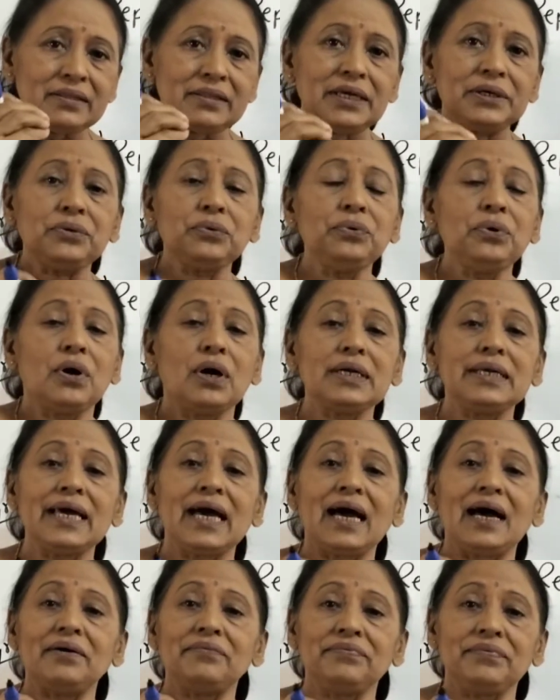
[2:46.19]
They do not
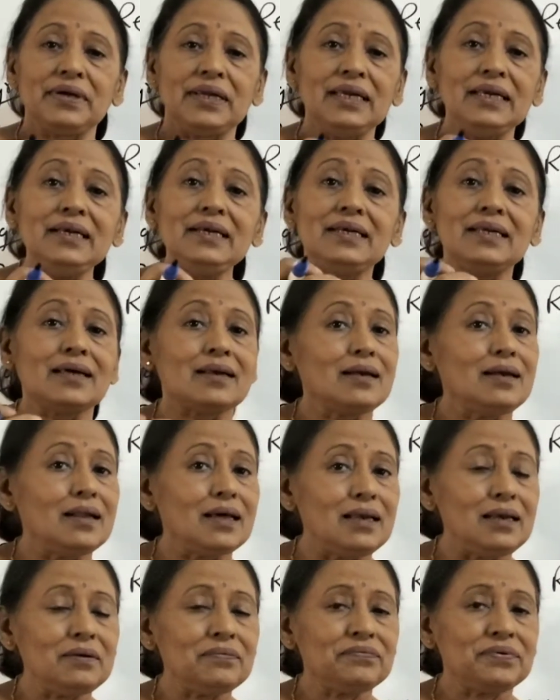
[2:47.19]
have
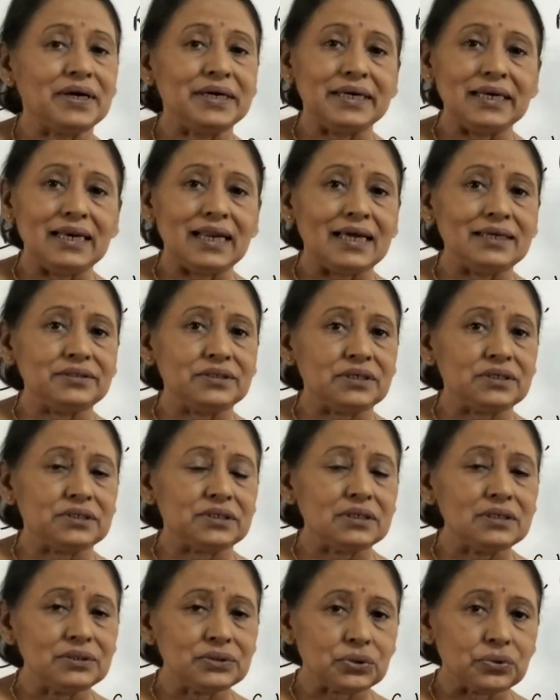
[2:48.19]
internal fertilization,